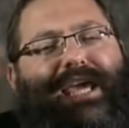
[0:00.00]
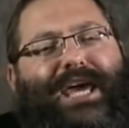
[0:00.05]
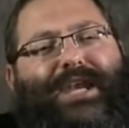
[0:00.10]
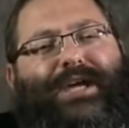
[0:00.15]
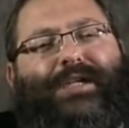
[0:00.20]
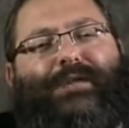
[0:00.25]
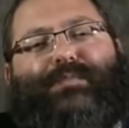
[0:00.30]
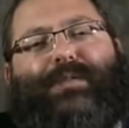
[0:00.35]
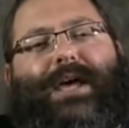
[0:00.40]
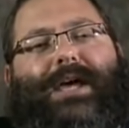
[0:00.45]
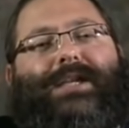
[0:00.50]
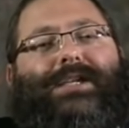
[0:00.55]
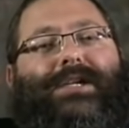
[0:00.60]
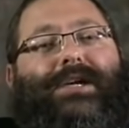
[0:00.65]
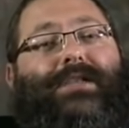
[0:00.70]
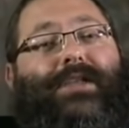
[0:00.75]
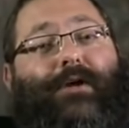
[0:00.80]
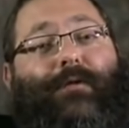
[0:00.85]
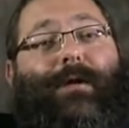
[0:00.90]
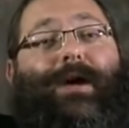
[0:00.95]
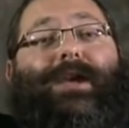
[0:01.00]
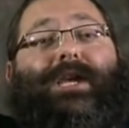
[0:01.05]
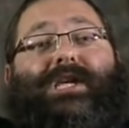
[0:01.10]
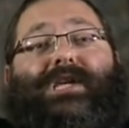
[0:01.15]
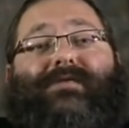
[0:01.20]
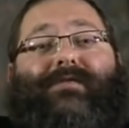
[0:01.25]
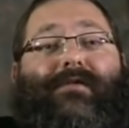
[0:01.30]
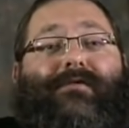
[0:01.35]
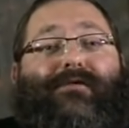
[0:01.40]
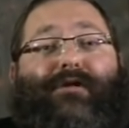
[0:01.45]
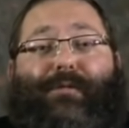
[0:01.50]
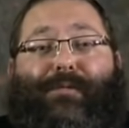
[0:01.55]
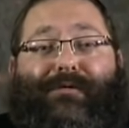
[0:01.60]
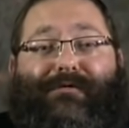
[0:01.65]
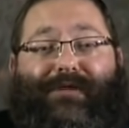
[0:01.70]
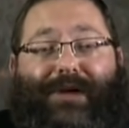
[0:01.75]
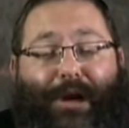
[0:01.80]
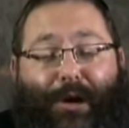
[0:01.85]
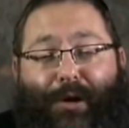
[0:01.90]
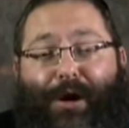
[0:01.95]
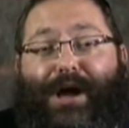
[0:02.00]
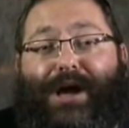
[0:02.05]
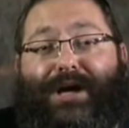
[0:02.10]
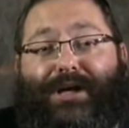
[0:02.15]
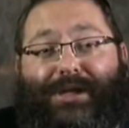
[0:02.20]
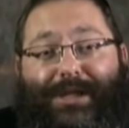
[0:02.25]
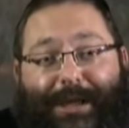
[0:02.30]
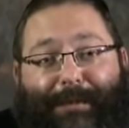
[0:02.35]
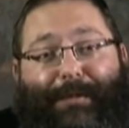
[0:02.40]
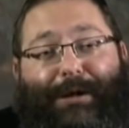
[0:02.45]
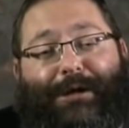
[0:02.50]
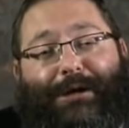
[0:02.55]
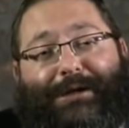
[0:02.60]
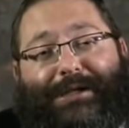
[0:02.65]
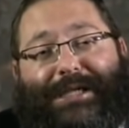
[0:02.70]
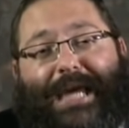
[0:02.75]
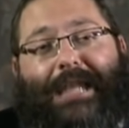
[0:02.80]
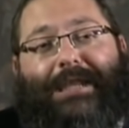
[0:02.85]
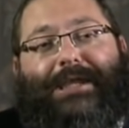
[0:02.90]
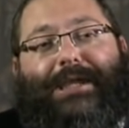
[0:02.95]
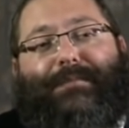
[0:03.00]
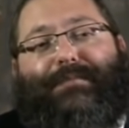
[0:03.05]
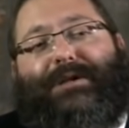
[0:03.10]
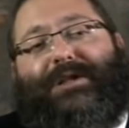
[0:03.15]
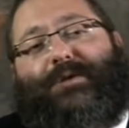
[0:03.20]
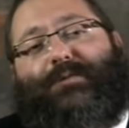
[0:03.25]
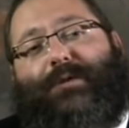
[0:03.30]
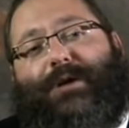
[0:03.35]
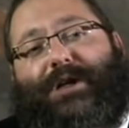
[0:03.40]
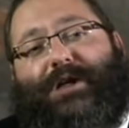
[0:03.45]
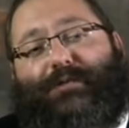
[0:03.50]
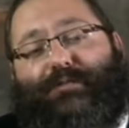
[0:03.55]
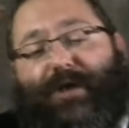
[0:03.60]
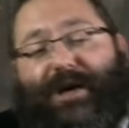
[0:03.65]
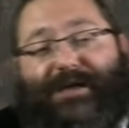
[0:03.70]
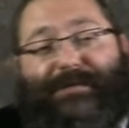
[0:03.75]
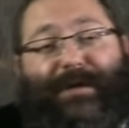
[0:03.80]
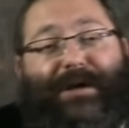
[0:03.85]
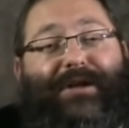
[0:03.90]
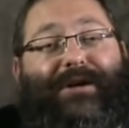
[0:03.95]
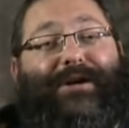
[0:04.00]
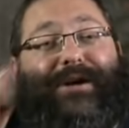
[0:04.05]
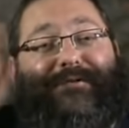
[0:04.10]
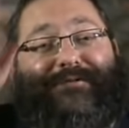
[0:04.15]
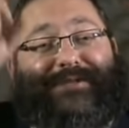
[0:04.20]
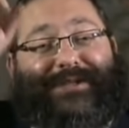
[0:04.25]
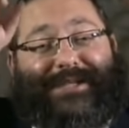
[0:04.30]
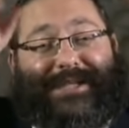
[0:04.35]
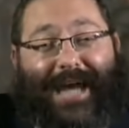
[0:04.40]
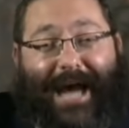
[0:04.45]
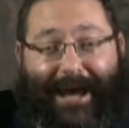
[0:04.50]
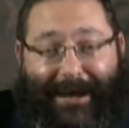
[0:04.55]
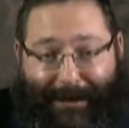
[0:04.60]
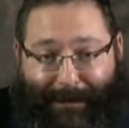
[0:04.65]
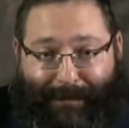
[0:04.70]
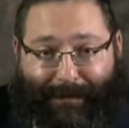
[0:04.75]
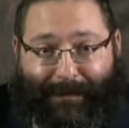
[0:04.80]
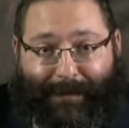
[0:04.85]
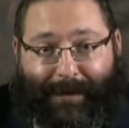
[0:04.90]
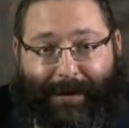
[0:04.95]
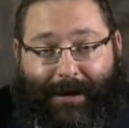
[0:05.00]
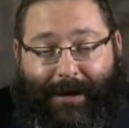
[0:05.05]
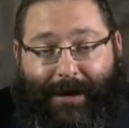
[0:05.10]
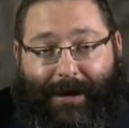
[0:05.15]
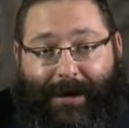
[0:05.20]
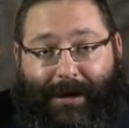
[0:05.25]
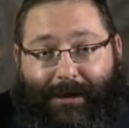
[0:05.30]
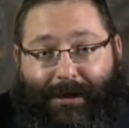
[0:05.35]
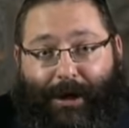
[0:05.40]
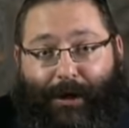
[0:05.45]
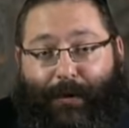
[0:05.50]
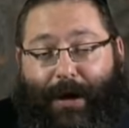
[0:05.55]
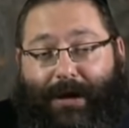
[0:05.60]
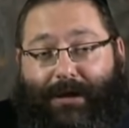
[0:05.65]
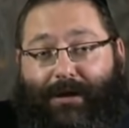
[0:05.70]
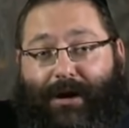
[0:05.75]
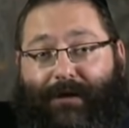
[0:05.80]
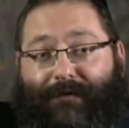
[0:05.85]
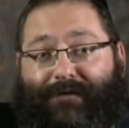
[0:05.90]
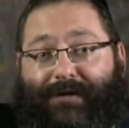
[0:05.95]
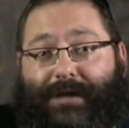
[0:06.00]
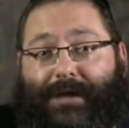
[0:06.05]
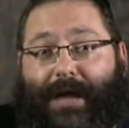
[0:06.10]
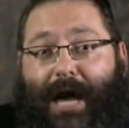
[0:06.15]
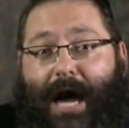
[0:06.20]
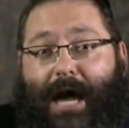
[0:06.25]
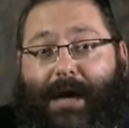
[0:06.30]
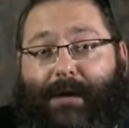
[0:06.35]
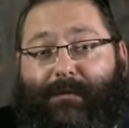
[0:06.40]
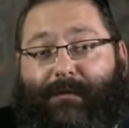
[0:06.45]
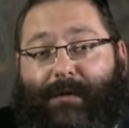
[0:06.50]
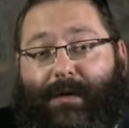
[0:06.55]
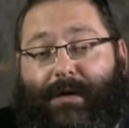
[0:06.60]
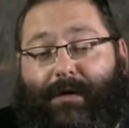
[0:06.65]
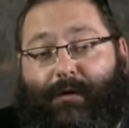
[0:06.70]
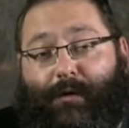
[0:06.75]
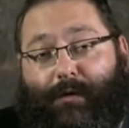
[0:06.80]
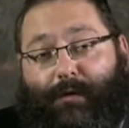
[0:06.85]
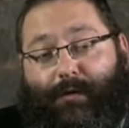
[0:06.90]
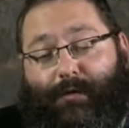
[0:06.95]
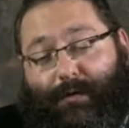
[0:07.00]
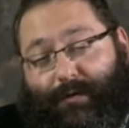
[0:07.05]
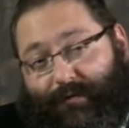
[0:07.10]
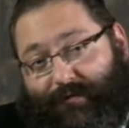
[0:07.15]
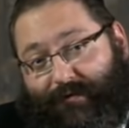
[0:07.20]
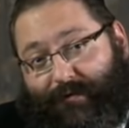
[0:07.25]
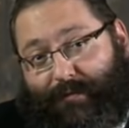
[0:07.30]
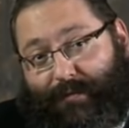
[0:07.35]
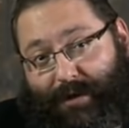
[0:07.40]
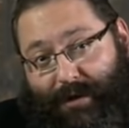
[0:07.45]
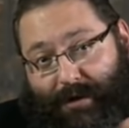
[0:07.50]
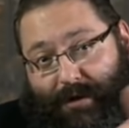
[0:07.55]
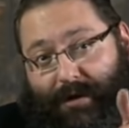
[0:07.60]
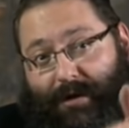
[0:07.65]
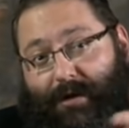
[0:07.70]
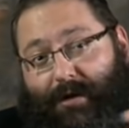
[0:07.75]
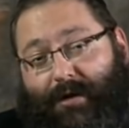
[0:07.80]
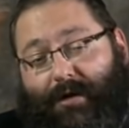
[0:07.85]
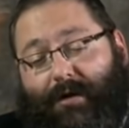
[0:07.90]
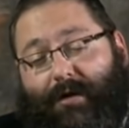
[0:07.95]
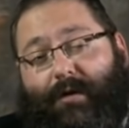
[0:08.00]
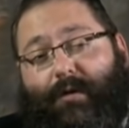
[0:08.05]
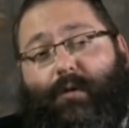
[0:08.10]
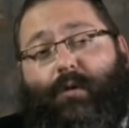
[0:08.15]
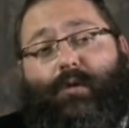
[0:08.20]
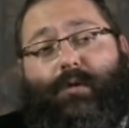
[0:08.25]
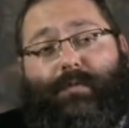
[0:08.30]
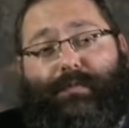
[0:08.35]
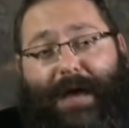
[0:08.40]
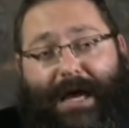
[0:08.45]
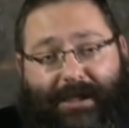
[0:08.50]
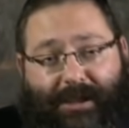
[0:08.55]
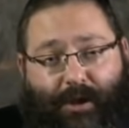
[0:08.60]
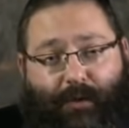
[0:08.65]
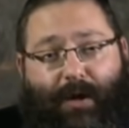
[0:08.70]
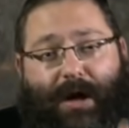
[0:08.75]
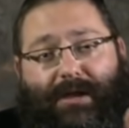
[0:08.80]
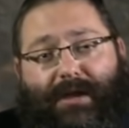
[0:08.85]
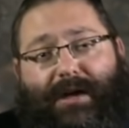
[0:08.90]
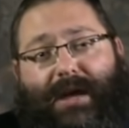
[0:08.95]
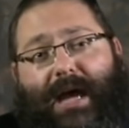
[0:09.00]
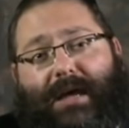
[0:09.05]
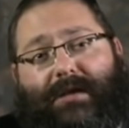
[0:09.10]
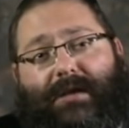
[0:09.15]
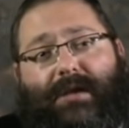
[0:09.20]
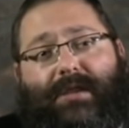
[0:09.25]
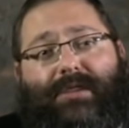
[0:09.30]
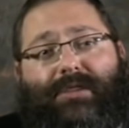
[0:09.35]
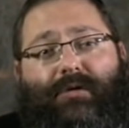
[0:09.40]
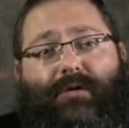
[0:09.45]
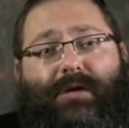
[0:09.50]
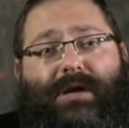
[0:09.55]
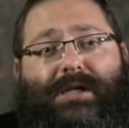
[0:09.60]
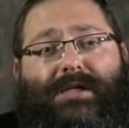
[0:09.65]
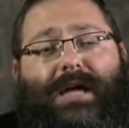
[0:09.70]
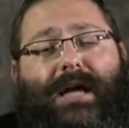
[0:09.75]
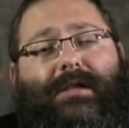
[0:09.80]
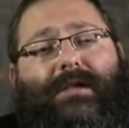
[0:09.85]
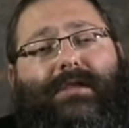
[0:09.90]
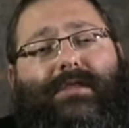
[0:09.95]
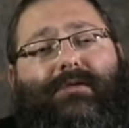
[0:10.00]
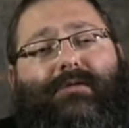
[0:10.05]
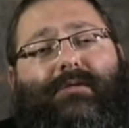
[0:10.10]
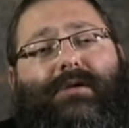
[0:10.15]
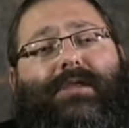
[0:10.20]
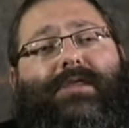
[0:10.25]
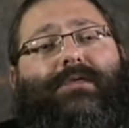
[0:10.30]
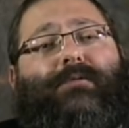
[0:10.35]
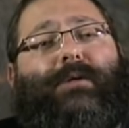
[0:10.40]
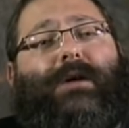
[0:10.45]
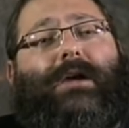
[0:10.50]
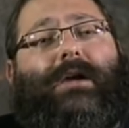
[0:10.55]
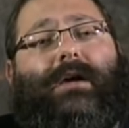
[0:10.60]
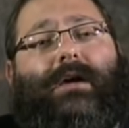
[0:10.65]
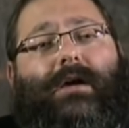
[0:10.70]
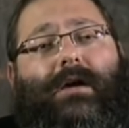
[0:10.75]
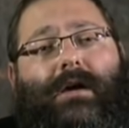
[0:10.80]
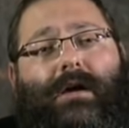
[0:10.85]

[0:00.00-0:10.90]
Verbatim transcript: and yet explains here the greatness of Avraham Avinu. Similar sentiments were expressed by the Chafetz Chaim. The great Chafetz Chaim, who passed away in the 1930s, 1933,